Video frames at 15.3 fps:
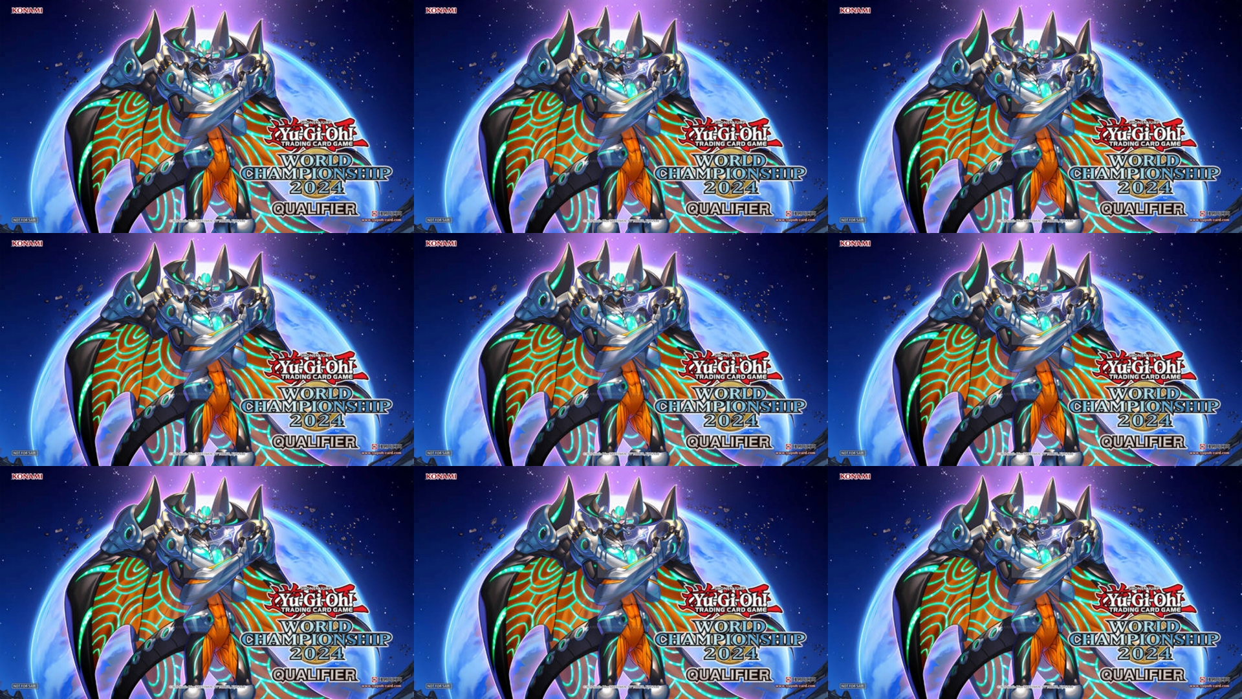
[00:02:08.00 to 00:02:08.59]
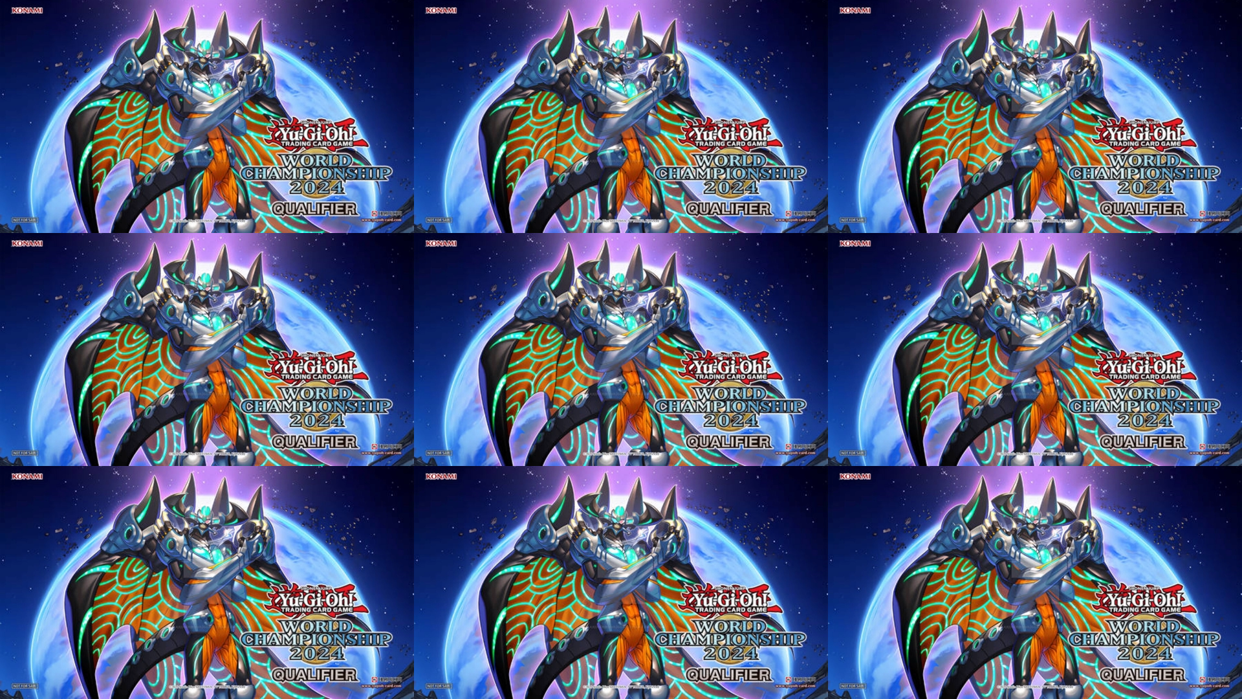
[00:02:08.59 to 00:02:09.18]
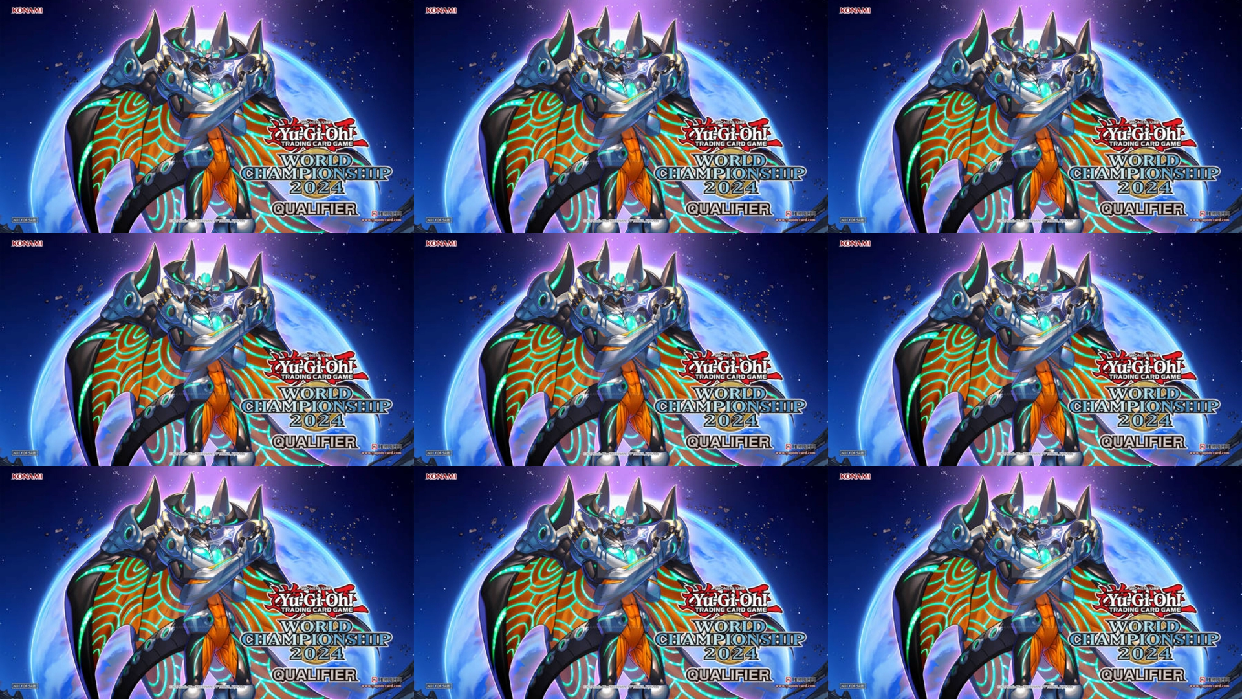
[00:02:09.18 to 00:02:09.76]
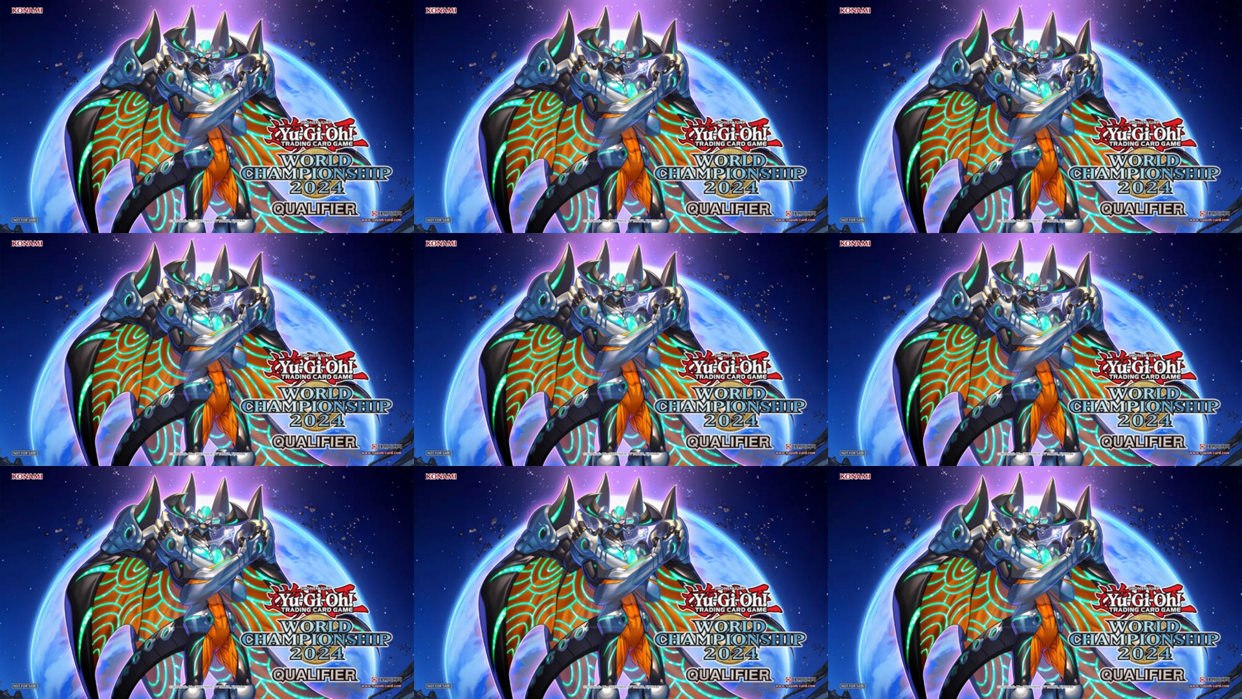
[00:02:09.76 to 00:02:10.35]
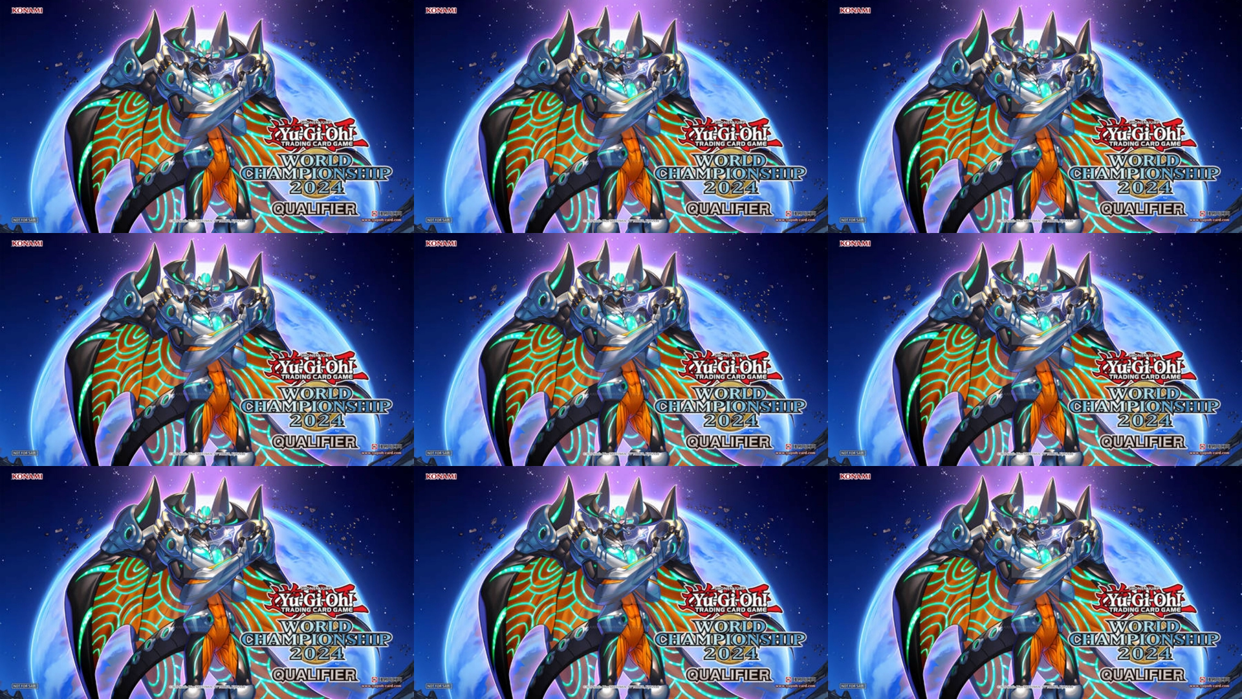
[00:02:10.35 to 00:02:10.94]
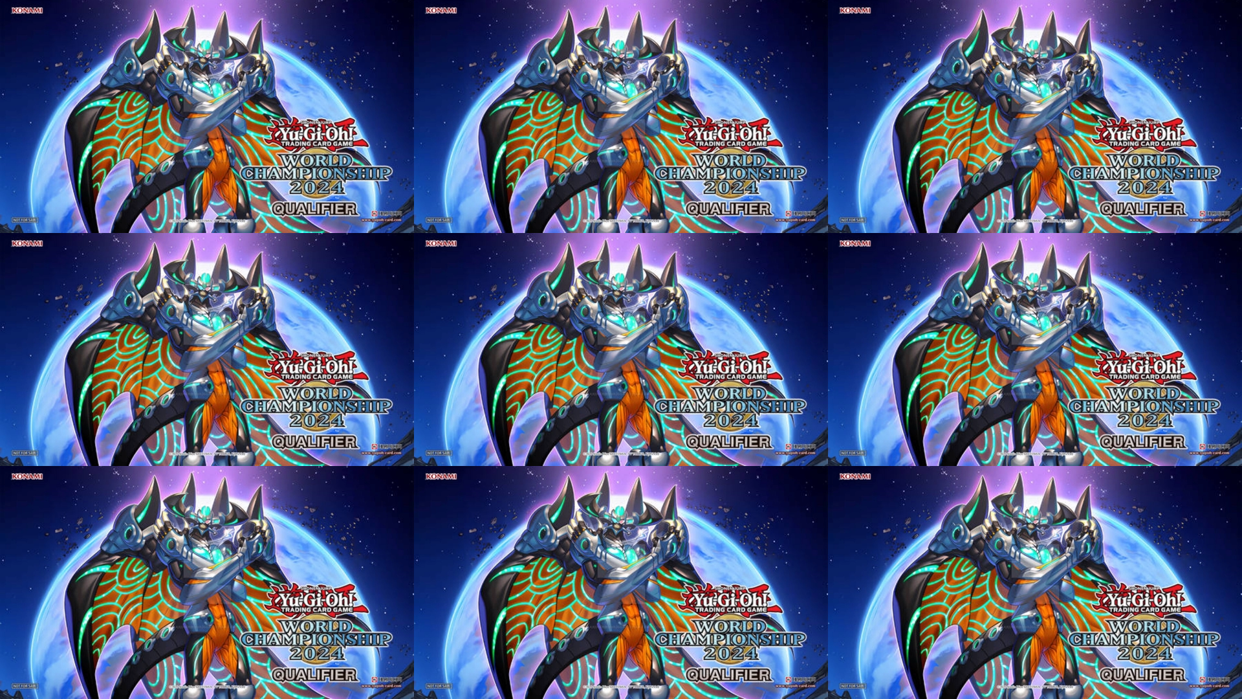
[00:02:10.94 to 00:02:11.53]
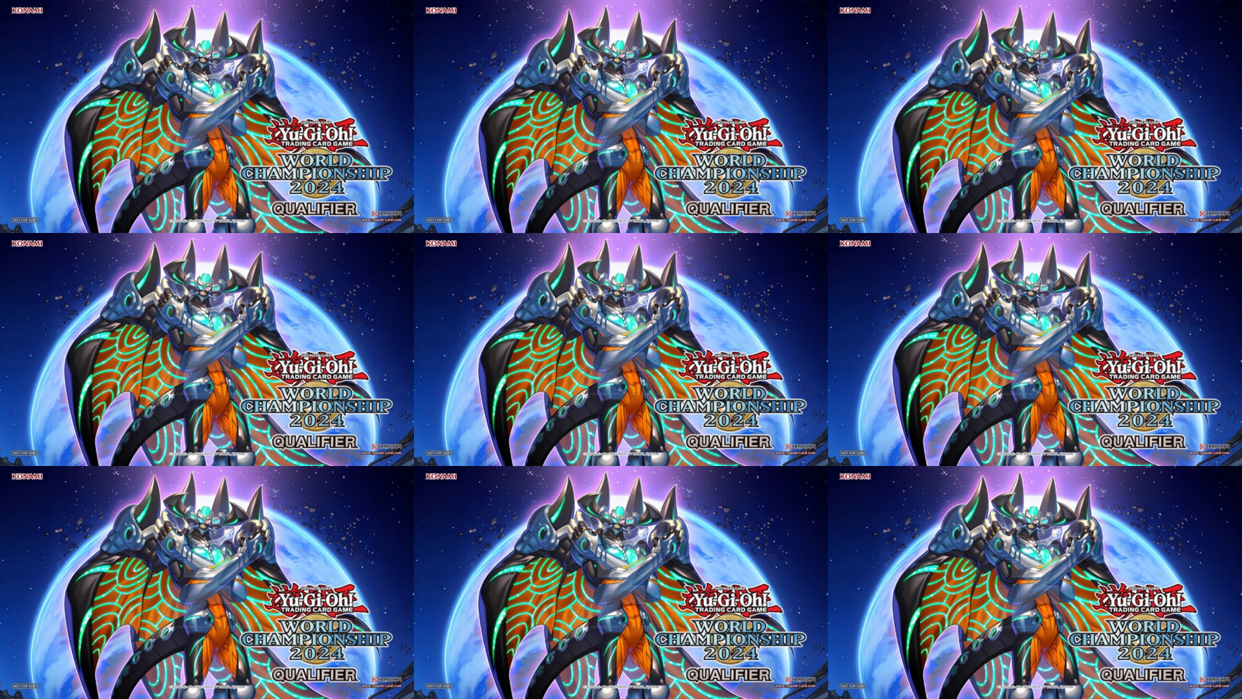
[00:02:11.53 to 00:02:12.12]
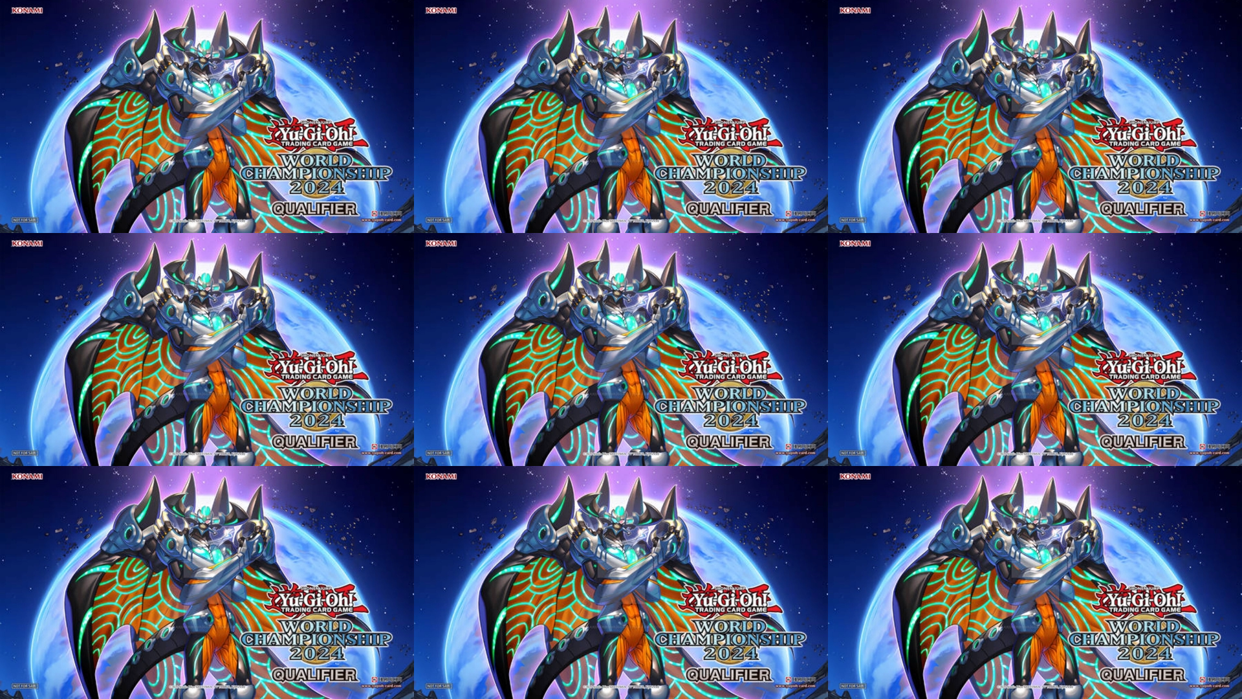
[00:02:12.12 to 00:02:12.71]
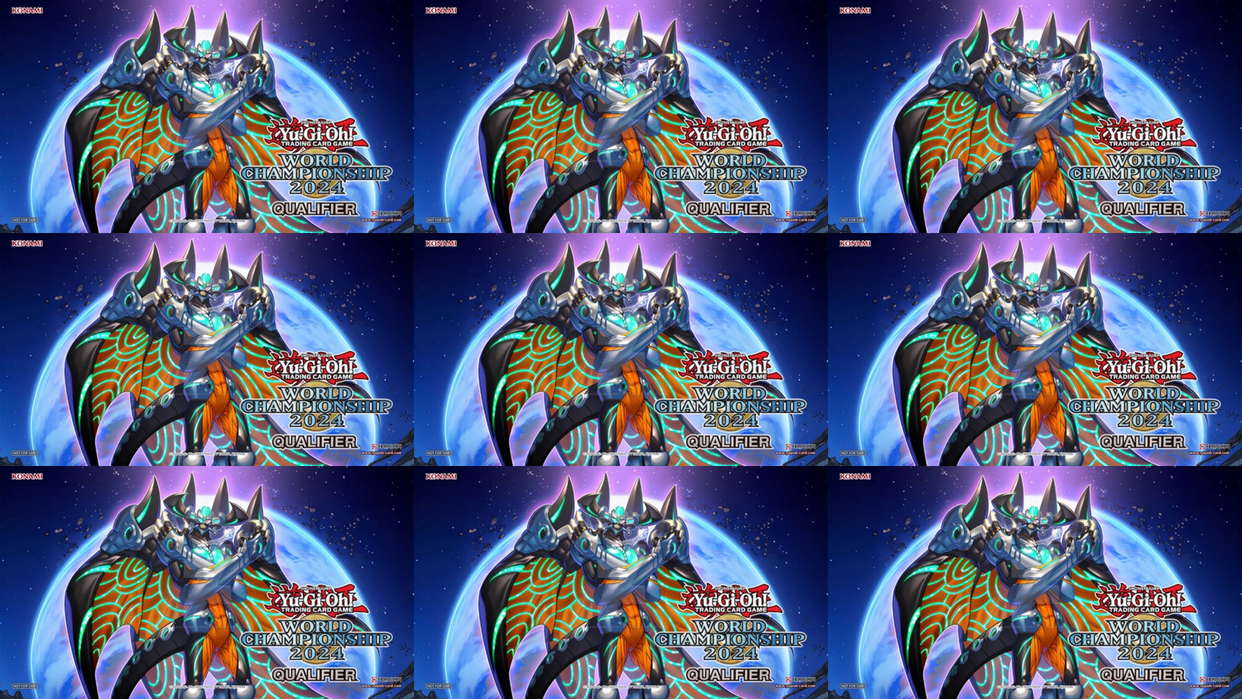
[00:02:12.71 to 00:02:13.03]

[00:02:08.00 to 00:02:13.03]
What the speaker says: No face is visible, so there are no lips to read.